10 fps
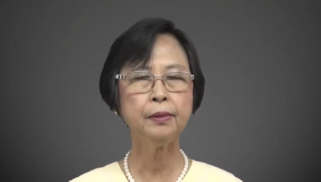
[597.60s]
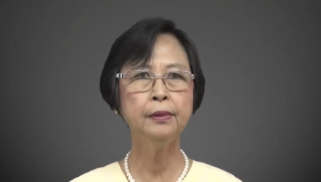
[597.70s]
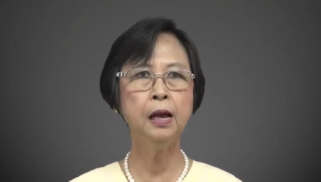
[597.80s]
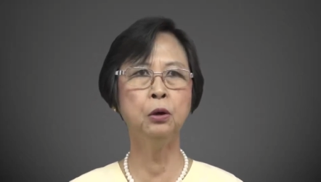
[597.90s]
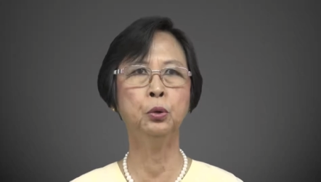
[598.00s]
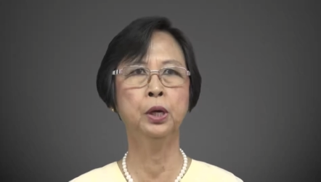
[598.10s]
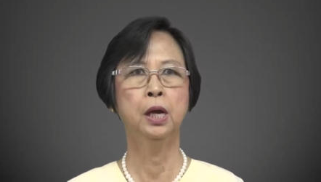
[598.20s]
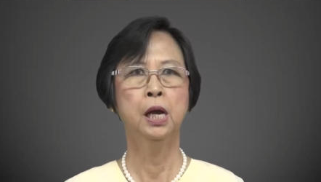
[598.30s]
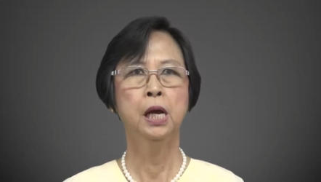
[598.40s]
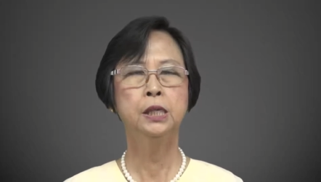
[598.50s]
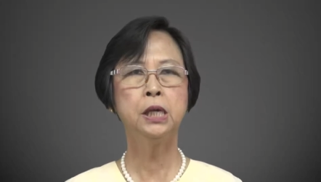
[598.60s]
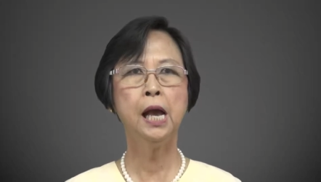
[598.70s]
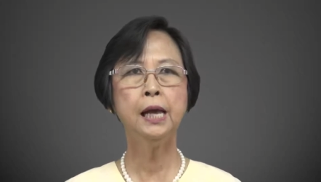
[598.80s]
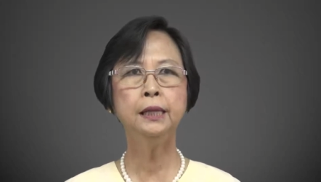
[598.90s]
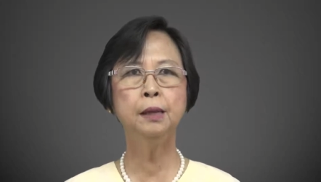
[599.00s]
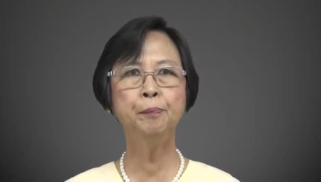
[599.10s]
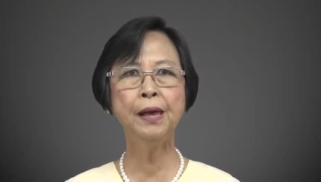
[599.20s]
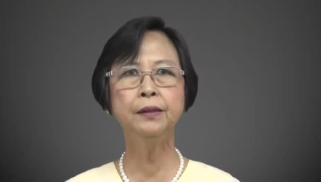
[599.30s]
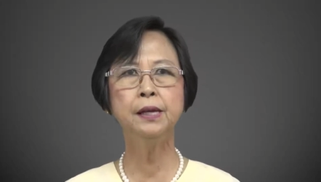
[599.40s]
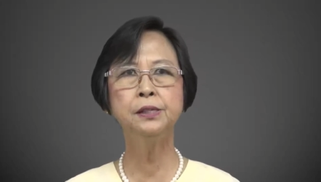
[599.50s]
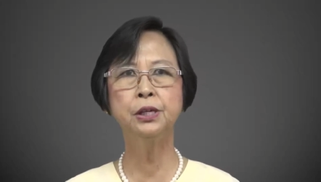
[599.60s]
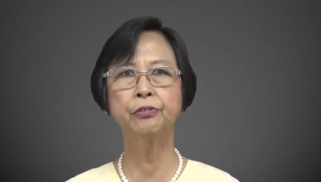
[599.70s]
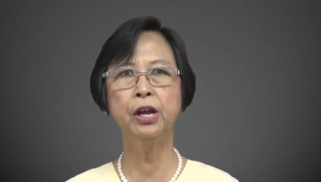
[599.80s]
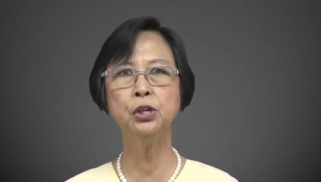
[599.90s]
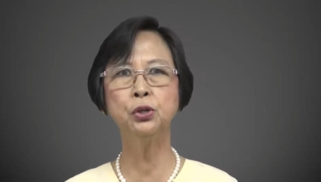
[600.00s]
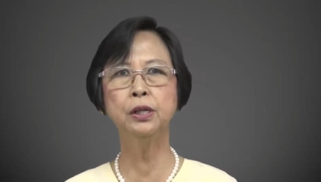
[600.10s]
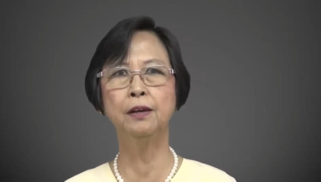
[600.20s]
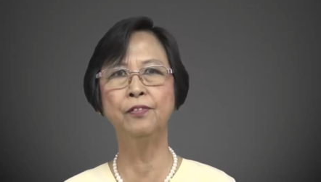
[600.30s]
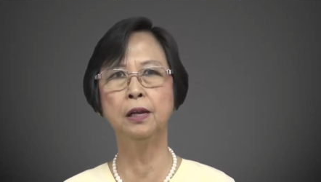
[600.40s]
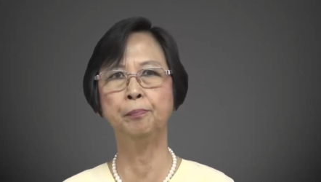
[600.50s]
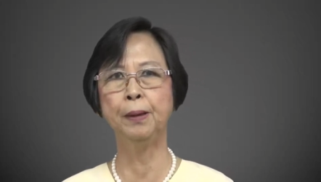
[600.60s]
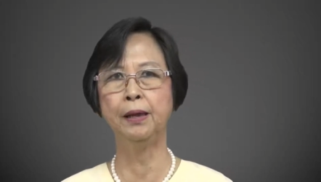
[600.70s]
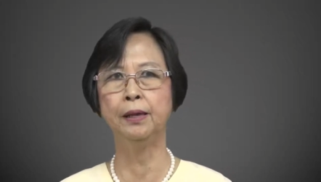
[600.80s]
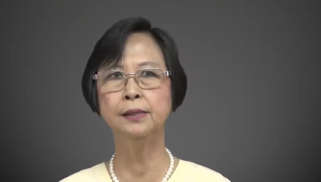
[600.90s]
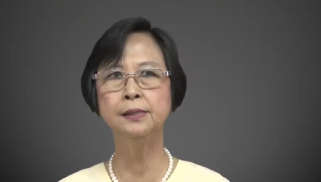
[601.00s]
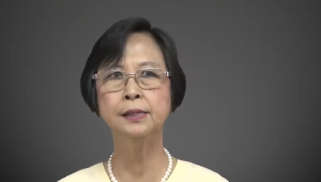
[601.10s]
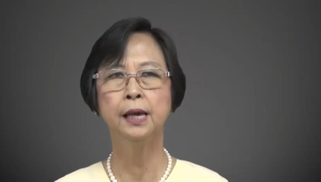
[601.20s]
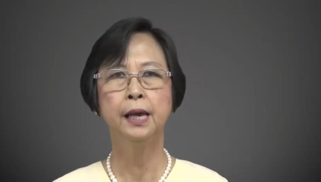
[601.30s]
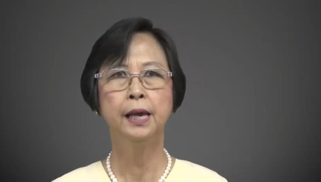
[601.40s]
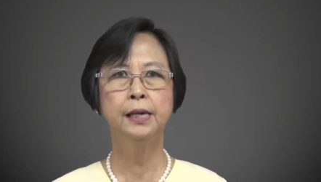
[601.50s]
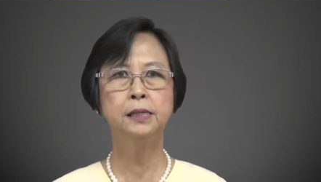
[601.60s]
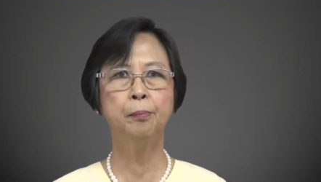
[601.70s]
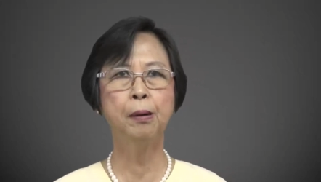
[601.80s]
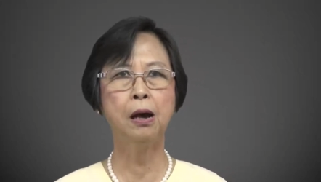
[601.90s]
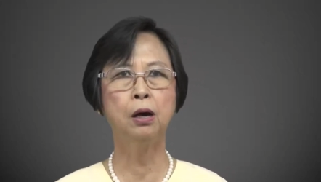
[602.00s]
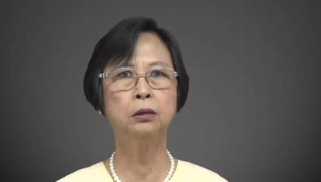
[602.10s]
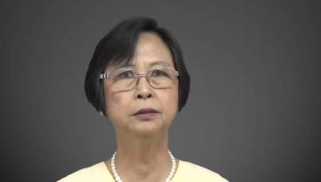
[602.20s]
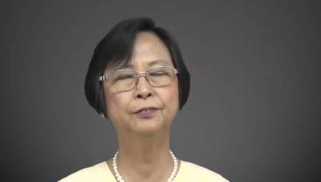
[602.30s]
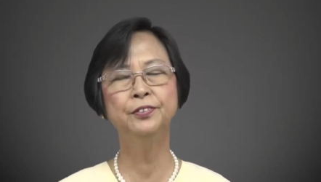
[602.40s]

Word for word: Now, Child dependency ratio in the Philippines is about